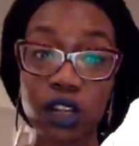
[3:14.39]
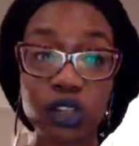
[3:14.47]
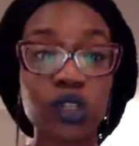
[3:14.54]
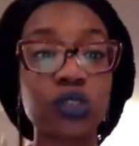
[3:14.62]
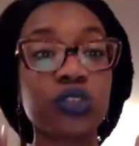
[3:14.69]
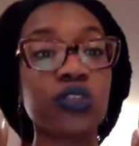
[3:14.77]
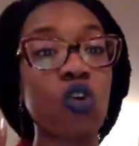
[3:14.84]

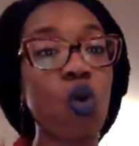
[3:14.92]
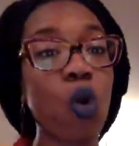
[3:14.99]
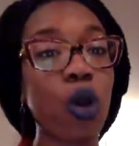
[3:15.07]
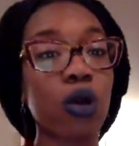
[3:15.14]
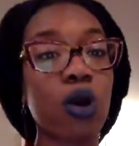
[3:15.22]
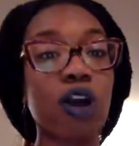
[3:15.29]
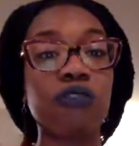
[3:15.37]
Joseph
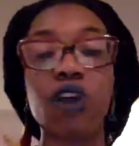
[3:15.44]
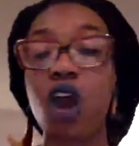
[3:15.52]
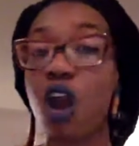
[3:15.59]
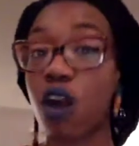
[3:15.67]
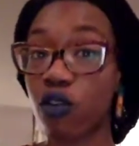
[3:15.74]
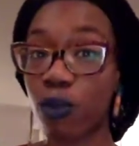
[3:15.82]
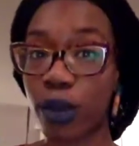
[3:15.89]
Coyle of the
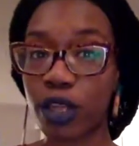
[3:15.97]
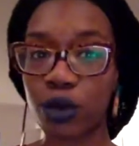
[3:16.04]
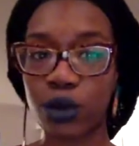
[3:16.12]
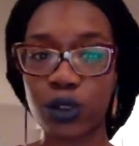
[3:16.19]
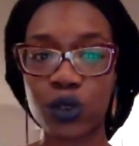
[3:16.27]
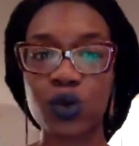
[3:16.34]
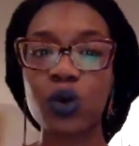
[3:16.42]
Harvard Medical
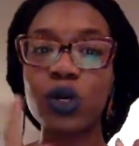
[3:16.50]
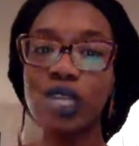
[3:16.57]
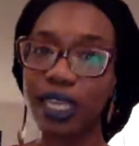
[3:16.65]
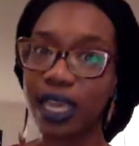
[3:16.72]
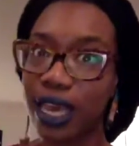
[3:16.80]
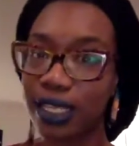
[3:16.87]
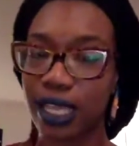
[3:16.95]
School,
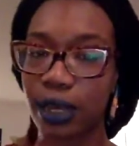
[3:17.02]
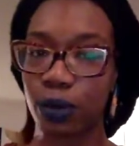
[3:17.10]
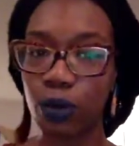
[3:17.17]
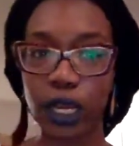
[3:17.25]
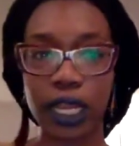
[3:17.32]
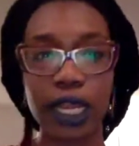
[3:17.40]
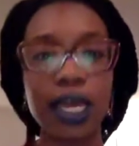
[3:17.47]
yes, I'm
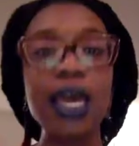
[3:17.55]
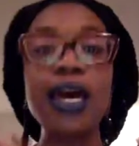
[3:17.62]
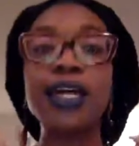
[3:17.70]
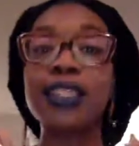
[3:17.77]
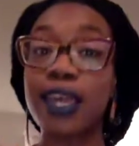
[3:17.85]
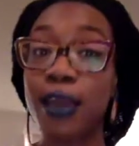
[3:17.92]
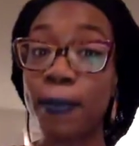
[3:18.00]
reading,
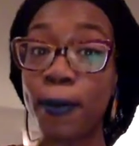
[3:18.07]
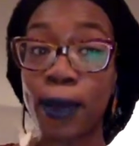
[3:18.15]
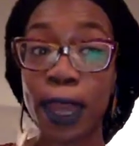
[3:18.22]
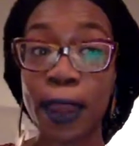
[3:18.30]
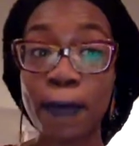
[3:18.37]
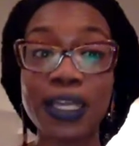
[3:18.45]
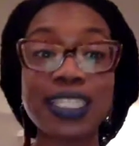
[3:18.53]
the
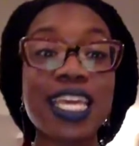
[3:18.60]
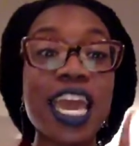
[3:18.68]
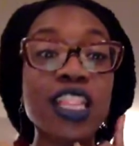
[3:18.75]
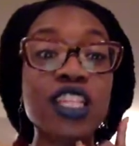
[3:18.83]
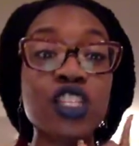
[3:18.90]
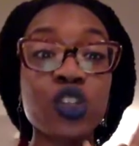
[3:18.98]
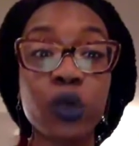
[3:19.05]
hippocampus and
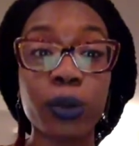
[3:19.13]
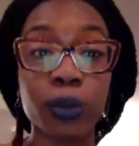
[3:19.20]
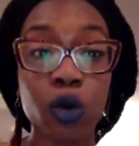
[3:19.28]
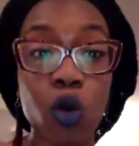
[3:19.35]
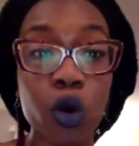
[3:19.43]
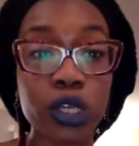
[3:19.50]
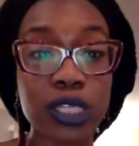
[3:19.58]
the cerebral
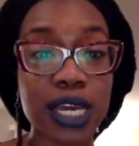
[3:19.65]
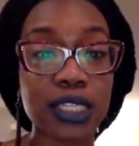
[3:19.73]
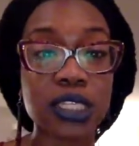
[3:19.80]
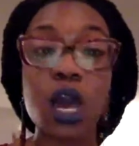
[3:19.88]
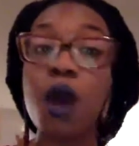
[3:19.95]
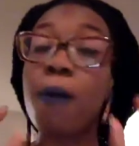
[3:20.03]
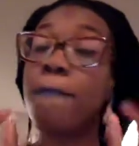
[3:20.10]
cortex,
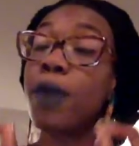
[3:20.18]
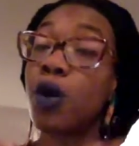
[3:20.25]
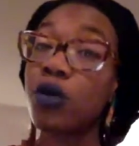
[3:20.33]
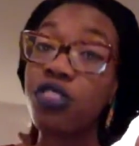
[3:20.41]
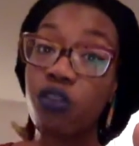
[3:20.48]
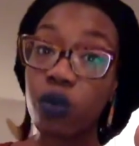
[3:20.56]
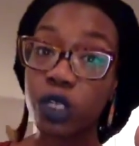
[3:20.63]

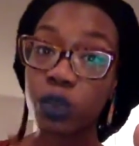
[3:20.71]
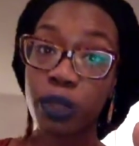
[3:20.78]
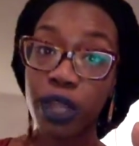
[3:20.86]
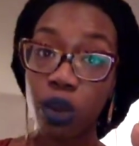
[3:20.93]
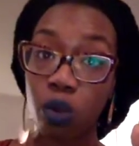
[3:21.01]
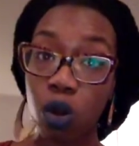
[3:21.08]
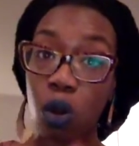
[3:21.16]
both of which play
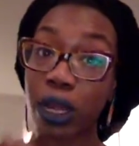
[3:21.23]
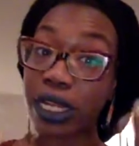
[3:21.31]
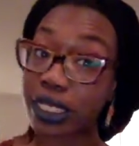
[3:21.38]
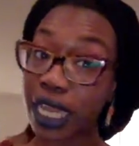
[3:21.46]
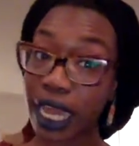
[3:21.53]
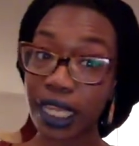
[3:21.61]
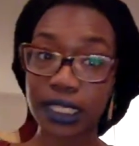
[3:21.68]
a role in
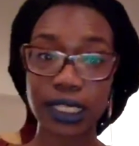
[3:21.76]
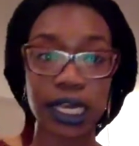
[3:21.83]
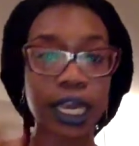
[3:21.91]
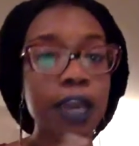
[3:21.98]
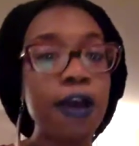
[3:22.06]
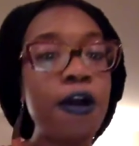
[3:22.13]
dancing,